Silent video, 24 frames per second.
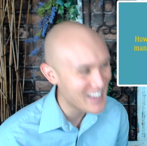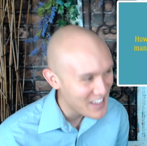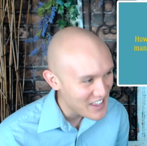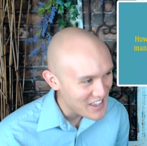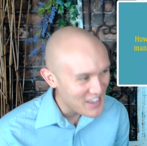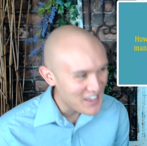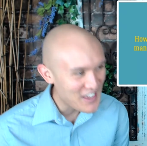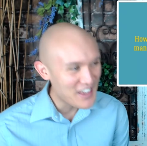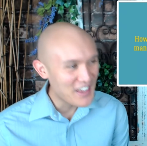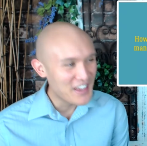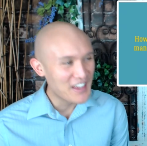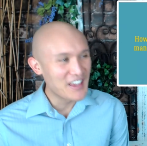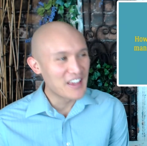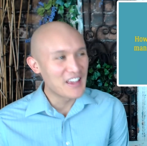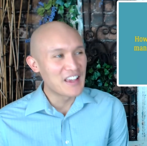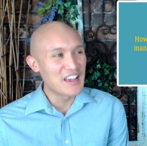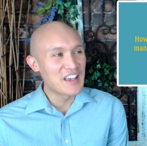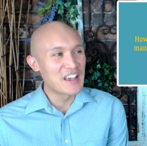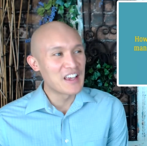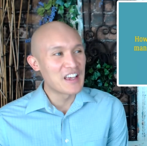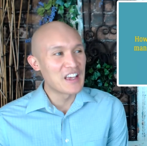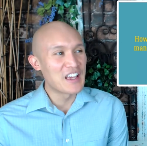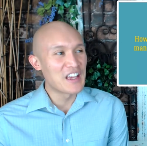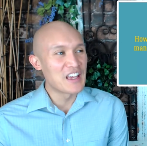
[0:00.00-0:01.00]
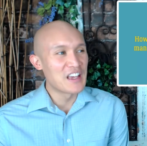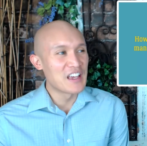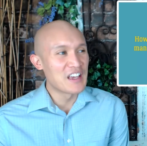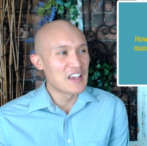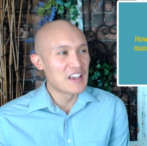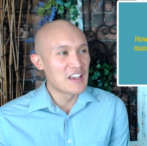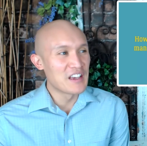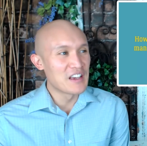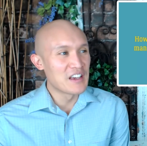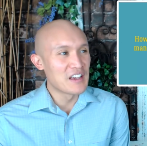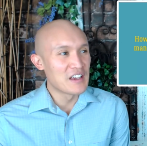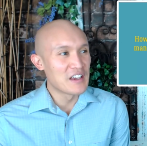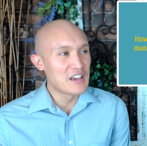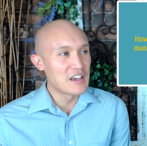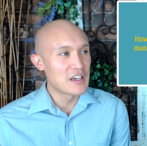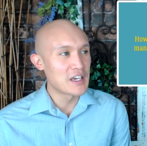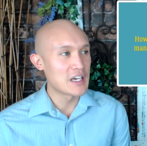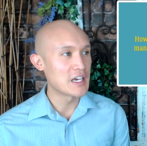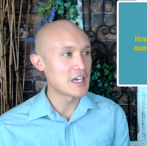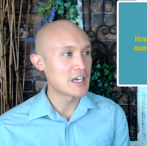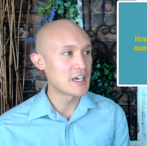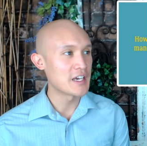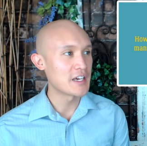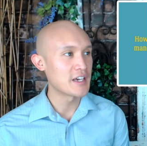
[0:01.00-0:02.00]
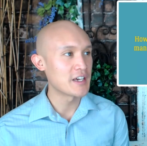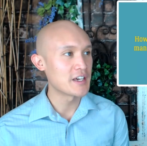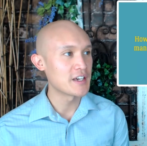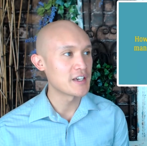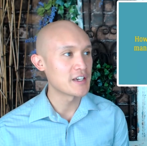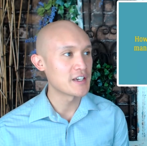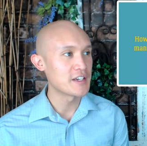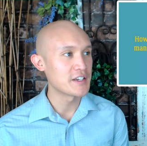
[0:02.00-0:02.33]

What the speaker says: No one is speaking in this clip.